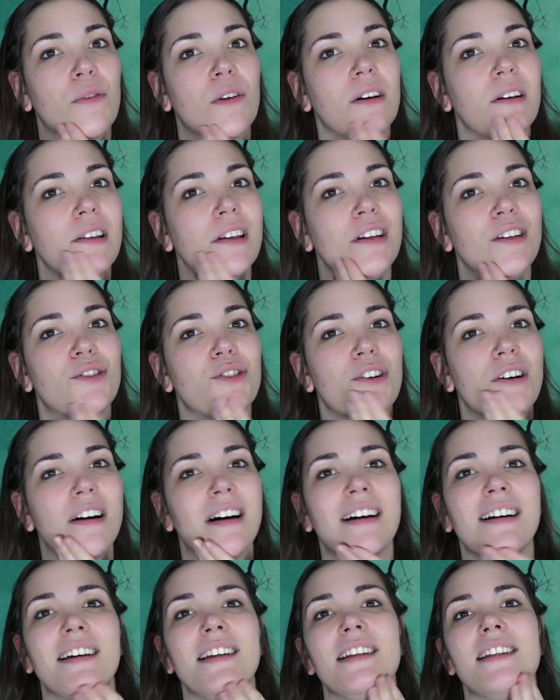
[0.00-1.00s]
really
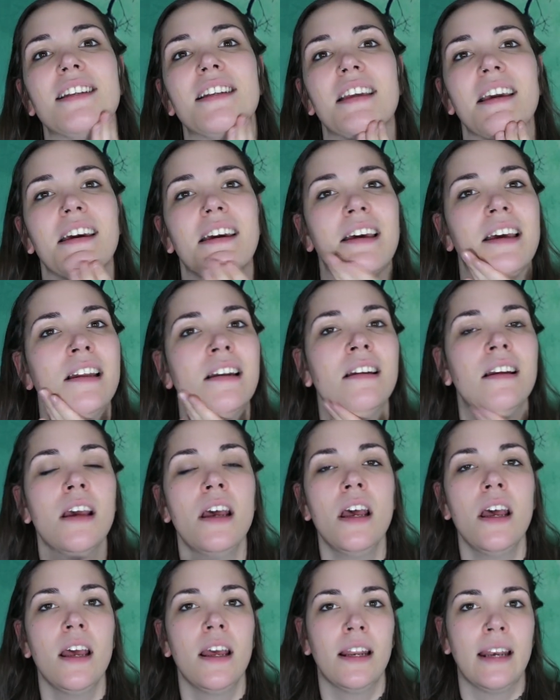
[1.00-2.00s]
dry skin.
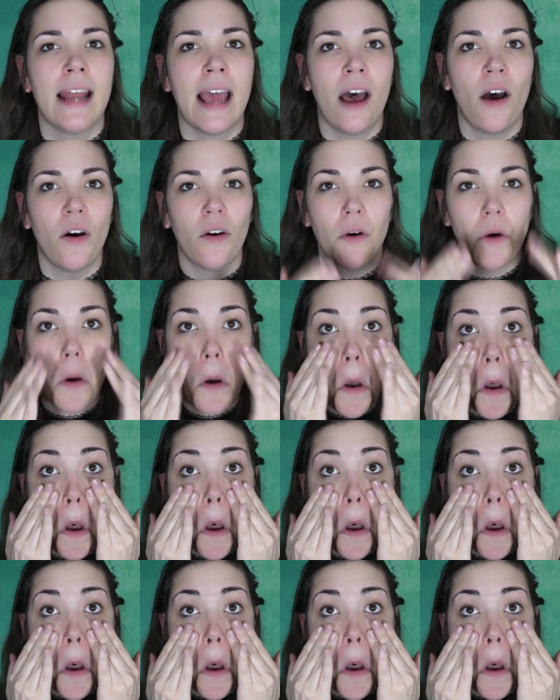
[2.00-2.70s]
Now,